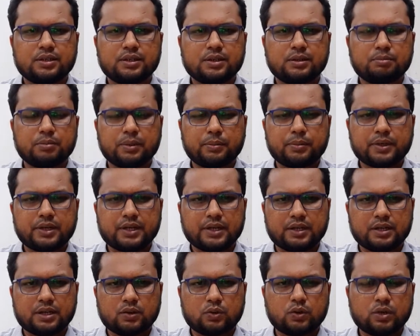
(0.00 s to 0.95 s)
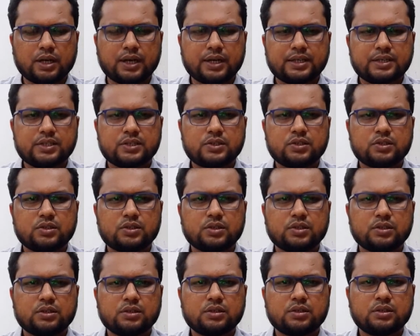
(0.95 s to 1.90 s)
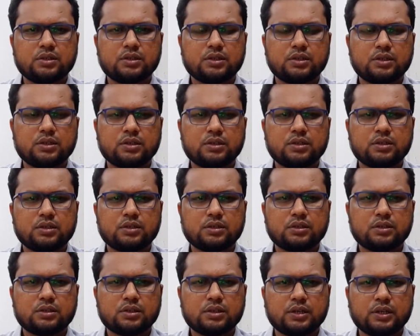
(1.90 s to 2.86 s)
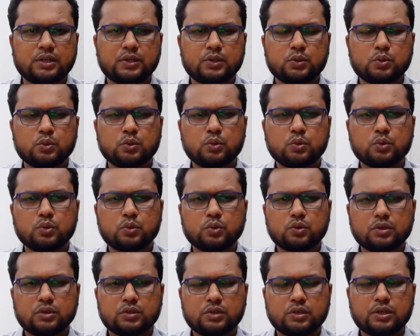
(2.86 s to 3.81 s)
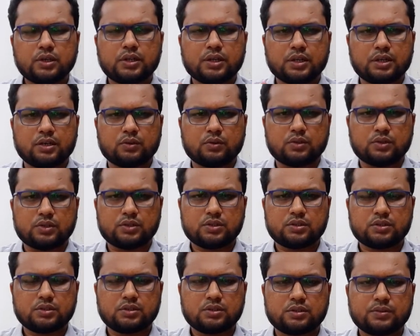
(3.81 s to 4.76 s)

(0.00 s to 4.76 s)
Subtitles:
may be categorized into three categories.